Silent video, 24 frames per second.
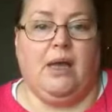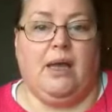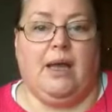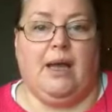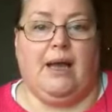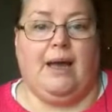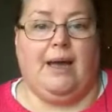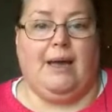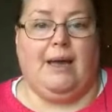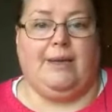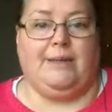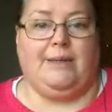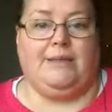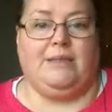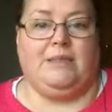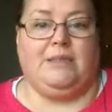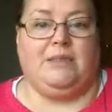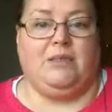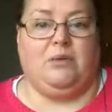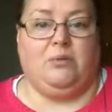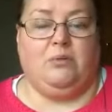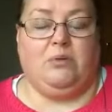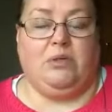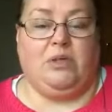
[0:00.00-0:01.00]
and
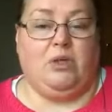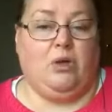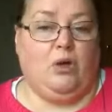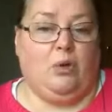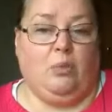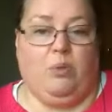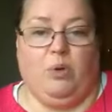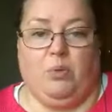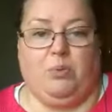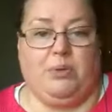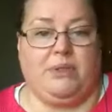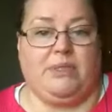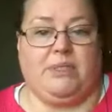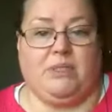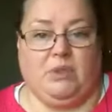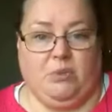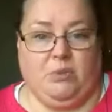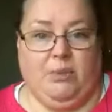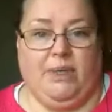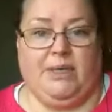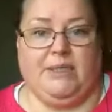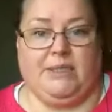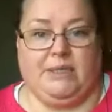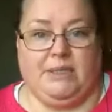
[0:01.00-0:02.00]
you will come up with
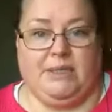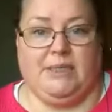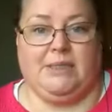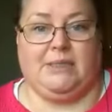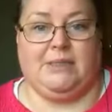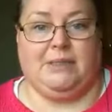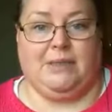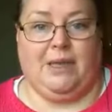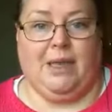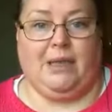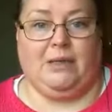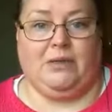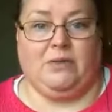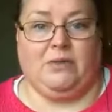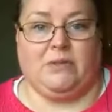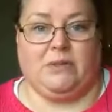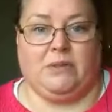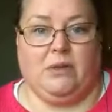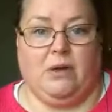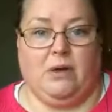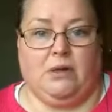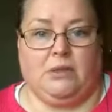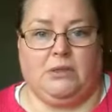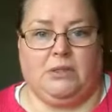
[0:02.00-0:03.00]
some ideas to get you
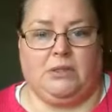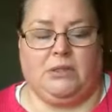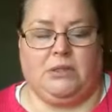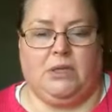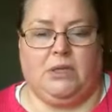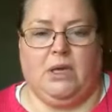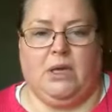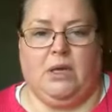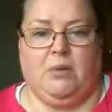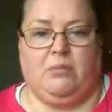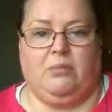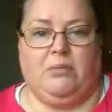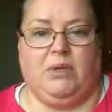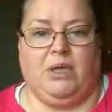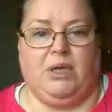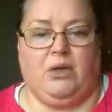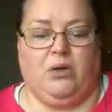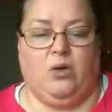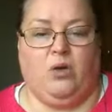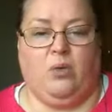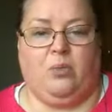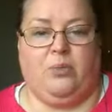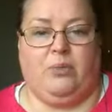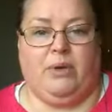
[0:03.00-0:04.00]
started,
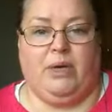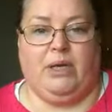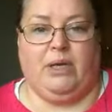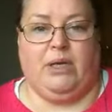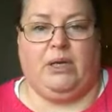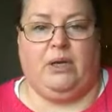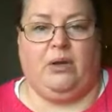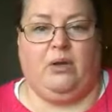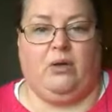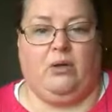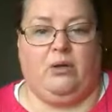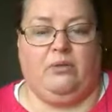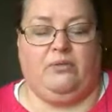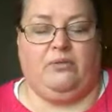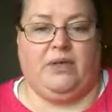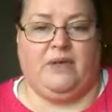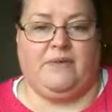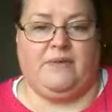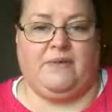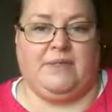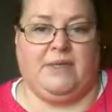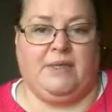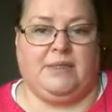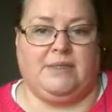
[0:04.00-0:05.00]
incorporating all
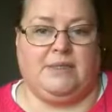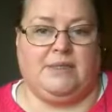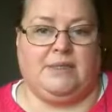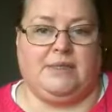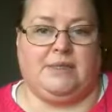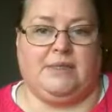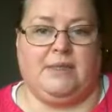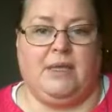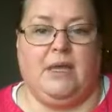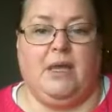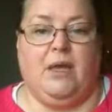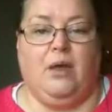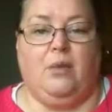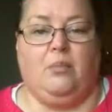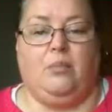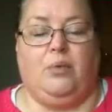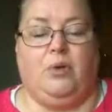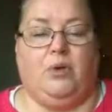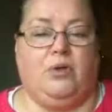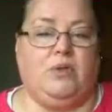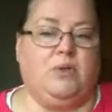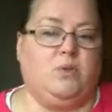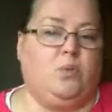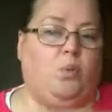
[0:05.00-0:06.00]
5 senses,
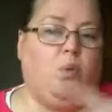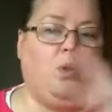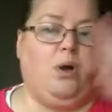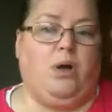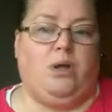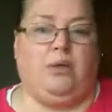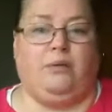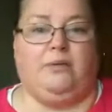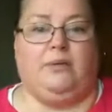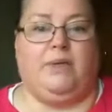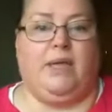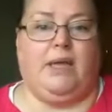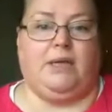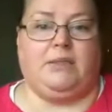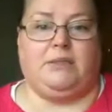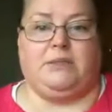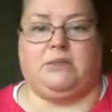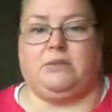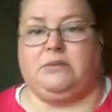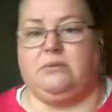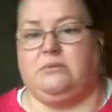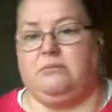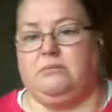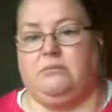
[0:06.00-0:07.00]
plus one
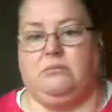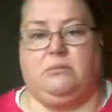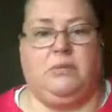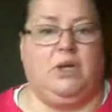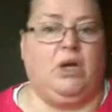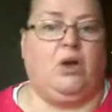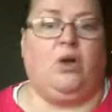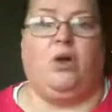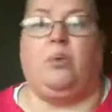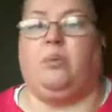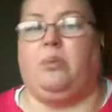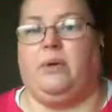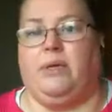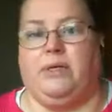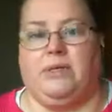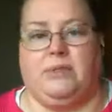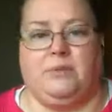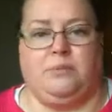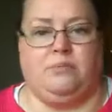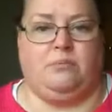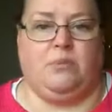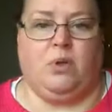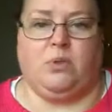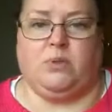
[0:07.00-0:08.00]
that incorporates
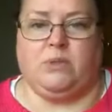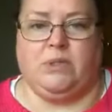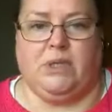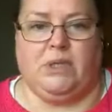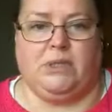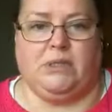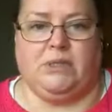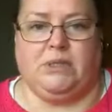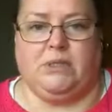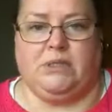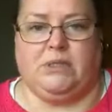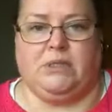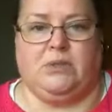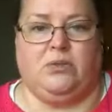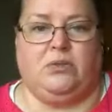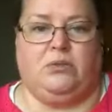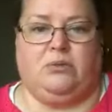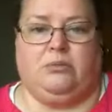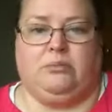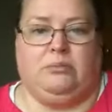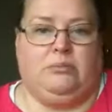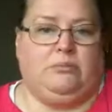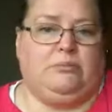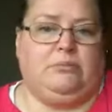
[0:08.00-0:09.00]
most senses, or
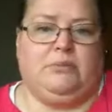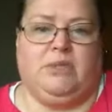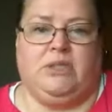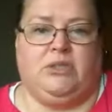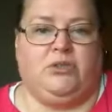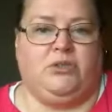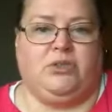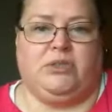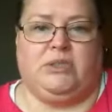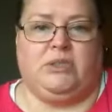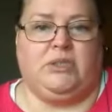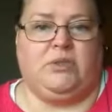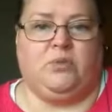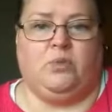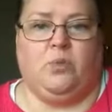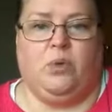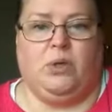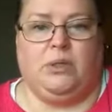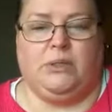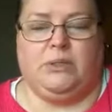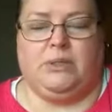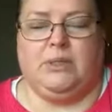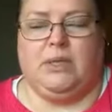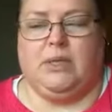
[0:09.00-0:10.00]
it just isn't
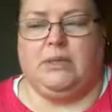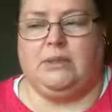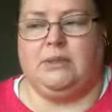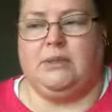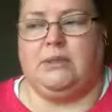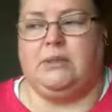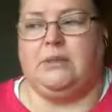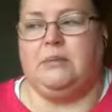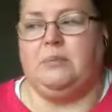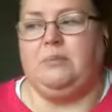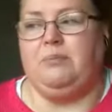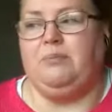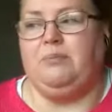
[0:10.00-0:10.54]
one sense.